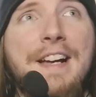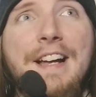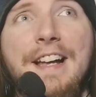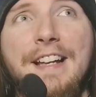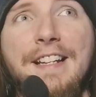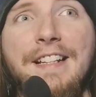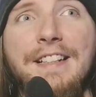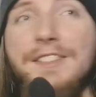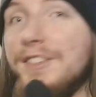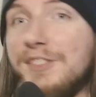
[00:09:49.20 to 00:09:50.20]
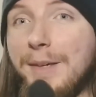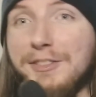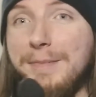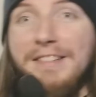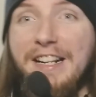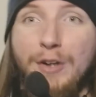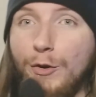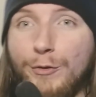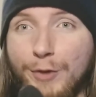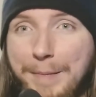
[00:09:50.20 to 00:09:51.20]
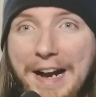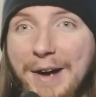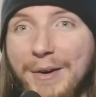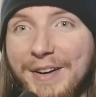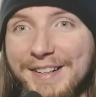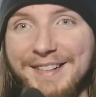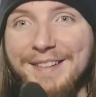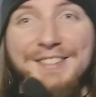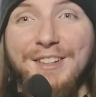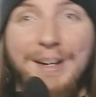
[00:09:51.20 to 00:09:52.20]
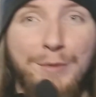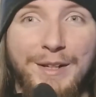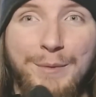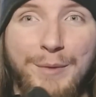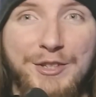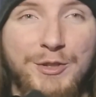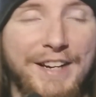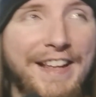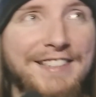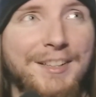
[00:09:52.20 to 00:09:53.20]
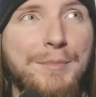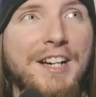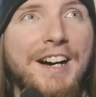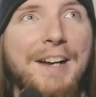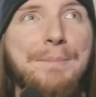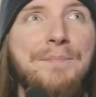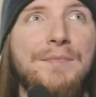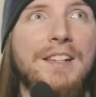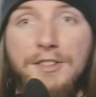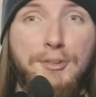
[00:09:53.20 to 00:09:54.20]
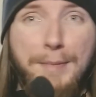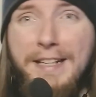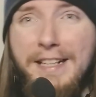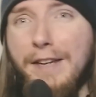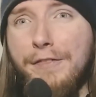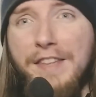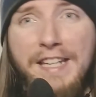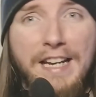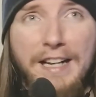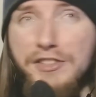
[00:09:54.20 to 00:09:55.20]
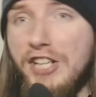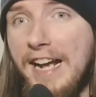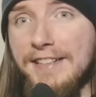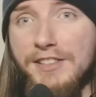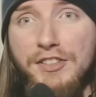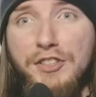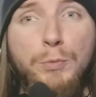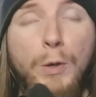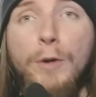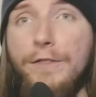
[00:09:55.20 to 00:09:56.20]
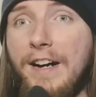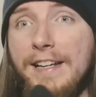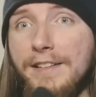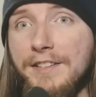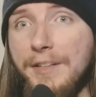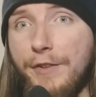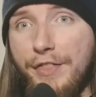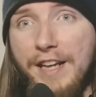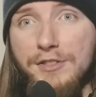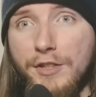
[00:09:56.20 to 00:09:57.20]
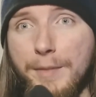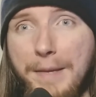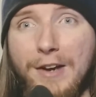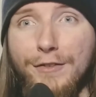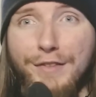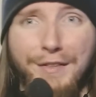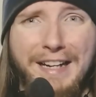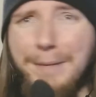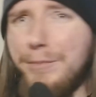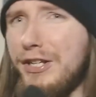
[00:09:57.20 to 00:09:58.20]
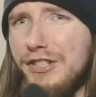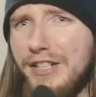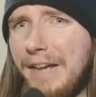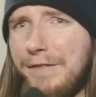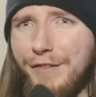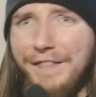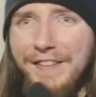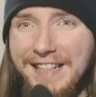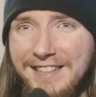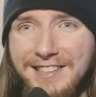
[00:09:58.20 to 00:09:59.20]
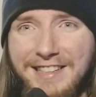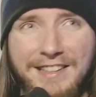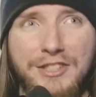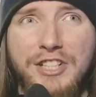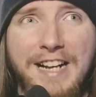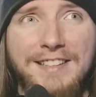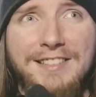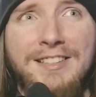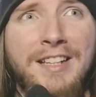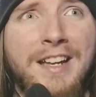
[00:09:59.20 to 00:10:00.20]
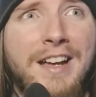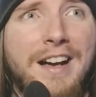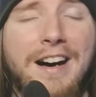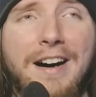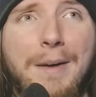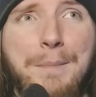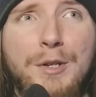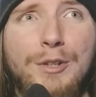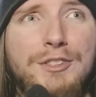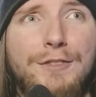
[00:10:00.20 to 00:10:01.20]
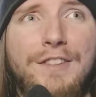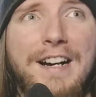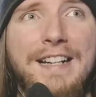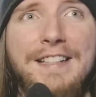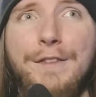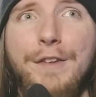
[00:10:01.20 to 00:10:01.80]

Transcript: is supposed to be like overpowered, so I really want to try that sometime. Speaking of the chests, you will find different things on the battlefield. Like, I'm pretty sure you have to find the keys to get the chests. You also find different